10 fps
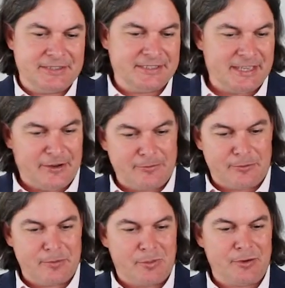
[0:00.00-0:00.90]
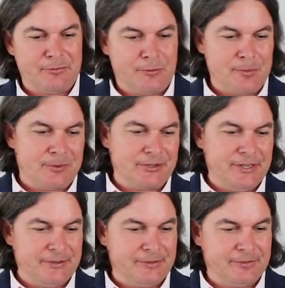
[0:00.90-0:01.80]
is down
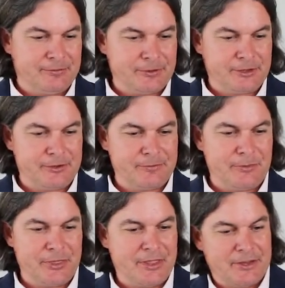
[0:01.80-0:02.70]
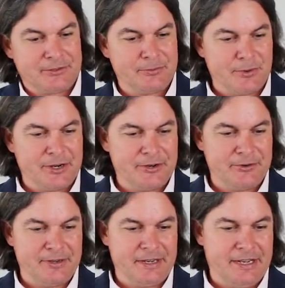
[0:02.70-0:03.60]
4.4% for a total of
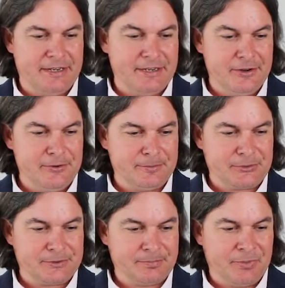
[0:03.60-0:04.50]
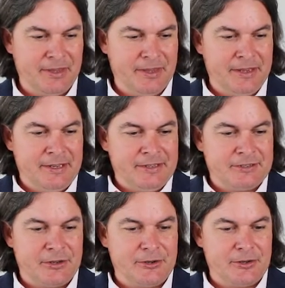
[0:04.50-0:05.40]
1,180 homes.
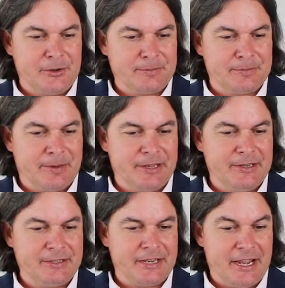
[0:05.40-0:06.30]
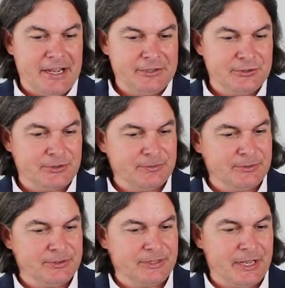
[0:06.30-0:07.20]
Total homes paid in cash
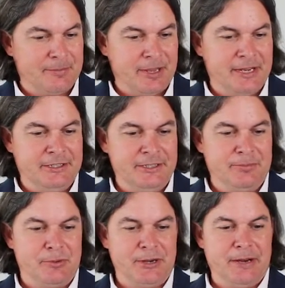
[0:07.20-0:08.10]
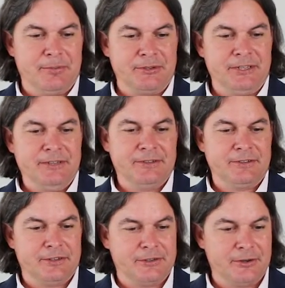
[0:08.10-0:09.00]
was up 18.8%
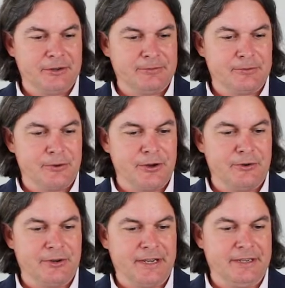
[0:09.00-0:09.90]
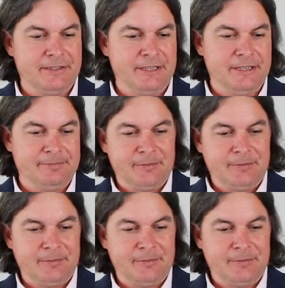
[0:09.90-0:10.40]
to a total of 418.